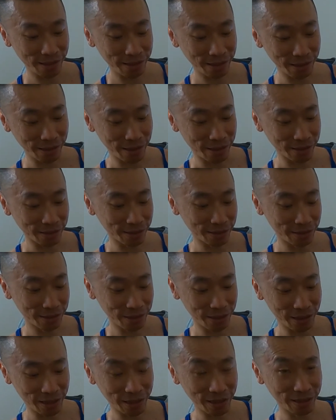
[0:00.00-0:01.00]
you know,
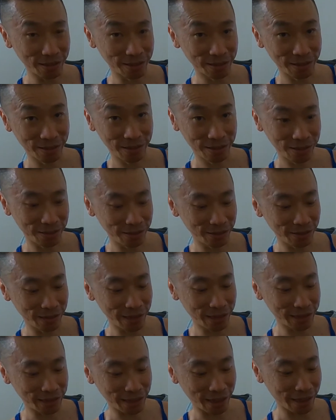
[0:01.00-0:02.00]
you could do
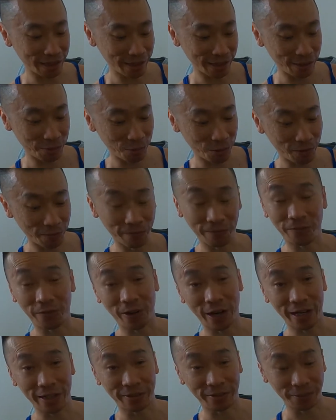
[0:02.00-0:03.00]
this and it won't
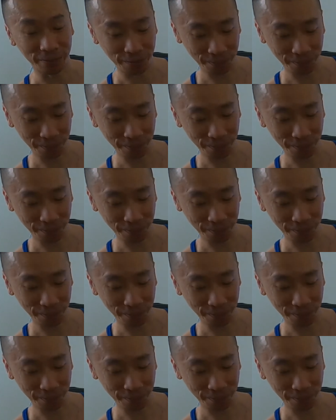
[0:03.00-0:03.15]
frail.